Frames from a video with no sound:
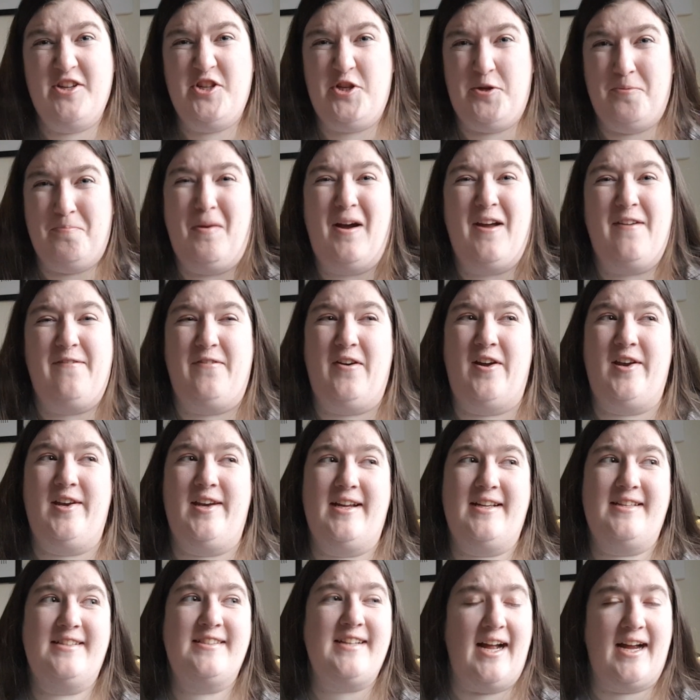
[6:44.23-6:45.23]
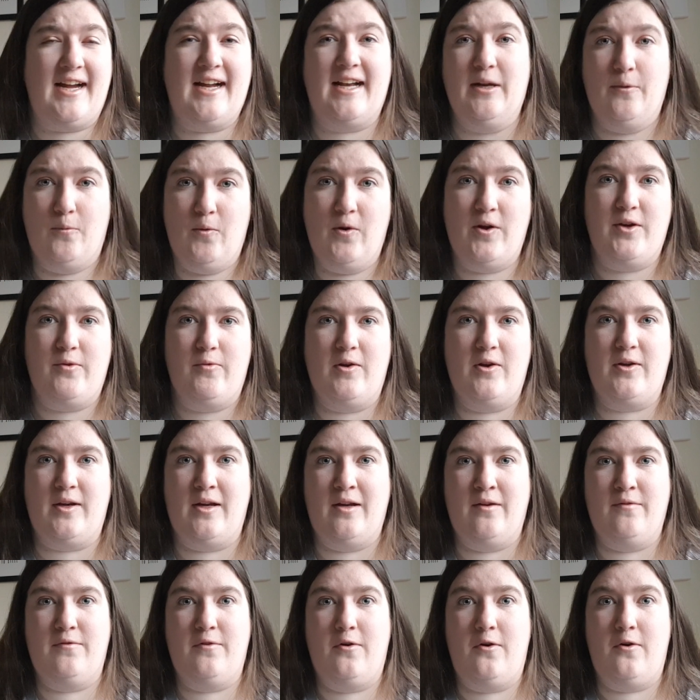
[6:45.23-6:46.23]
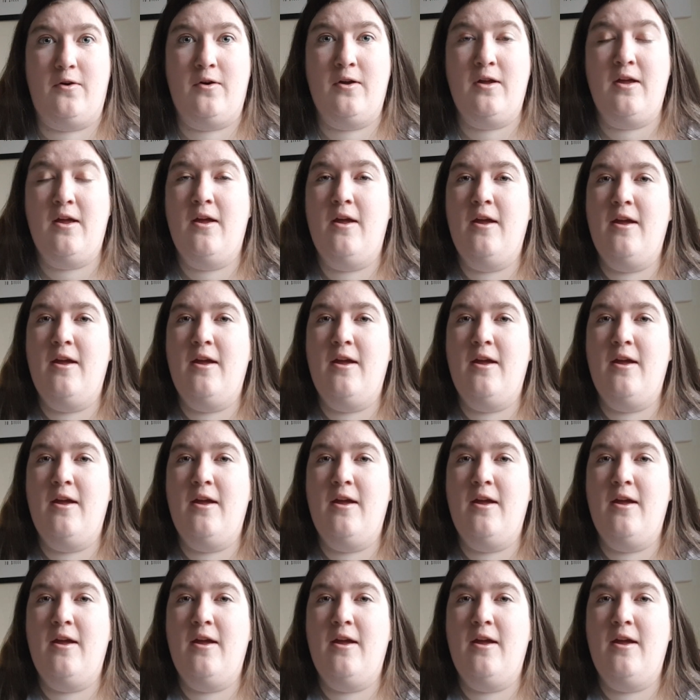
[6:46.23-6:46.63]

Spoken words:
because you might find exactly what you are looking for.